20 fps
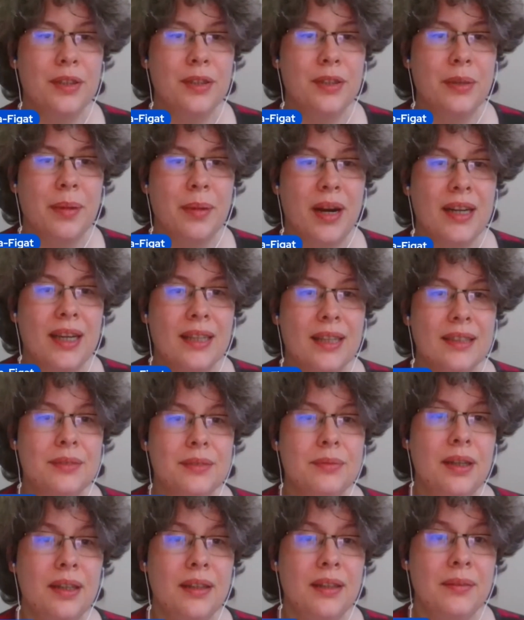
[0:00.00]
remark as
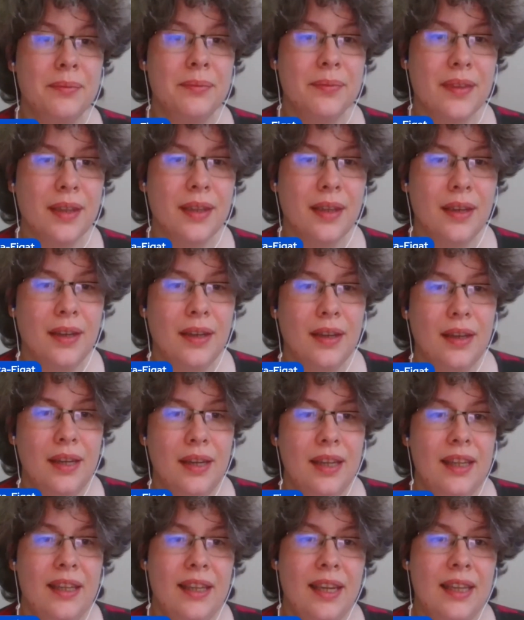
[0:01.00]
well.
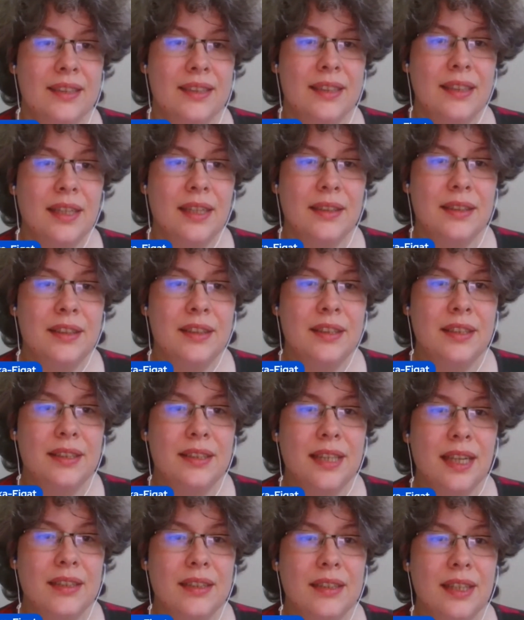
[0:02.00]
Yes, let's
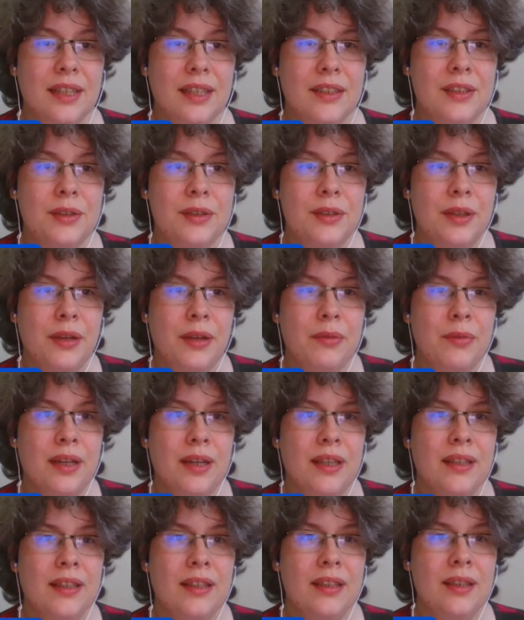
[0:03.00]
discuss history
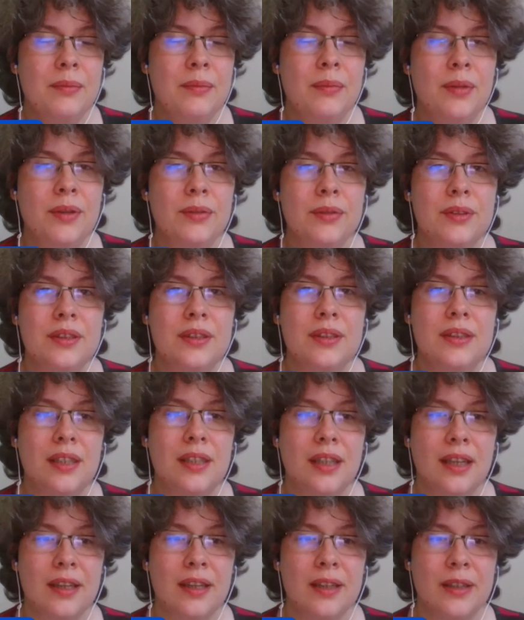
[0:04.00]
when the
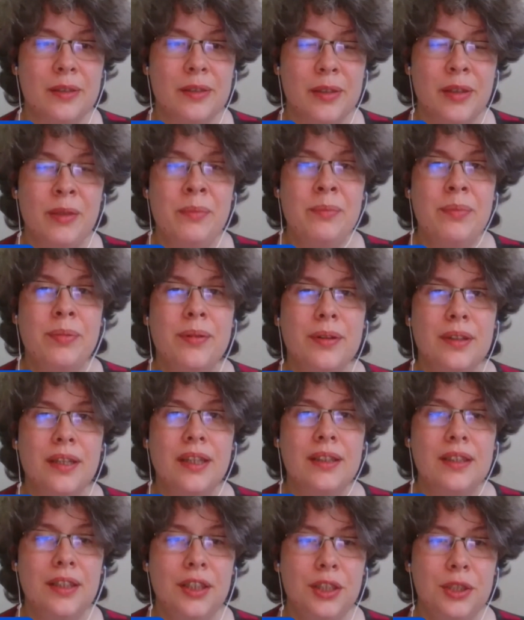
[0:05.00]
most
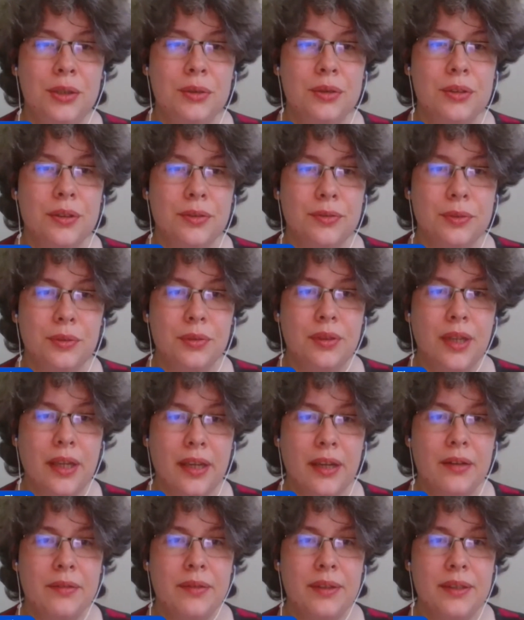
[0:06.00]
important issues of
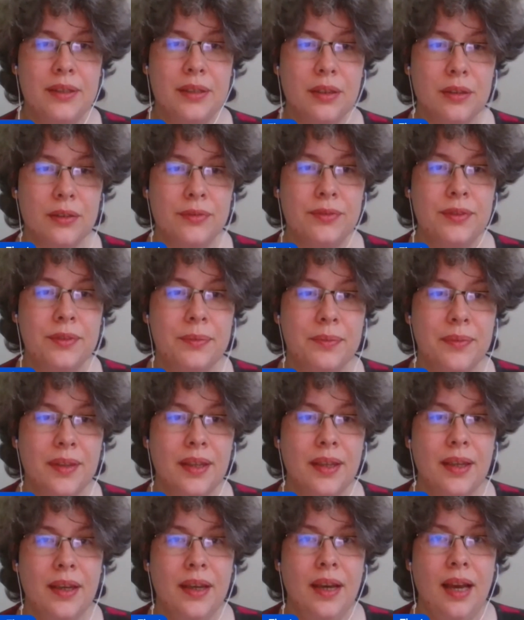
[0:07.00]
today are resolved.
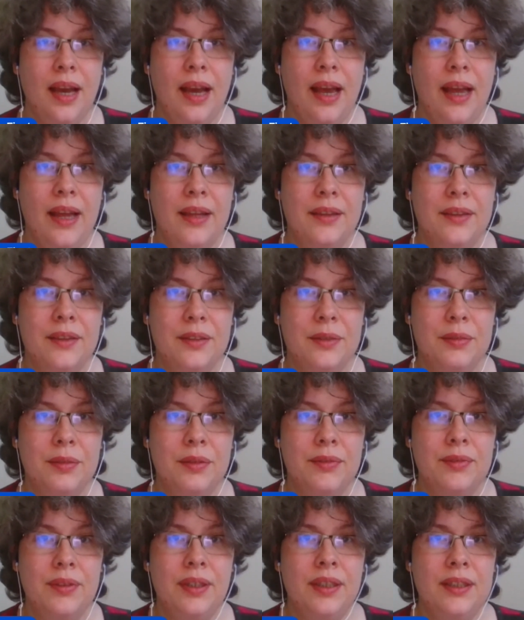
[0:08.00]
And
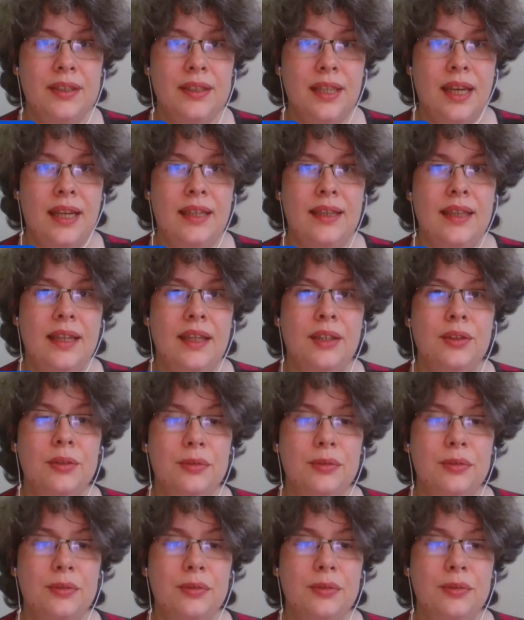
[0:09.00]
with this, I'd like to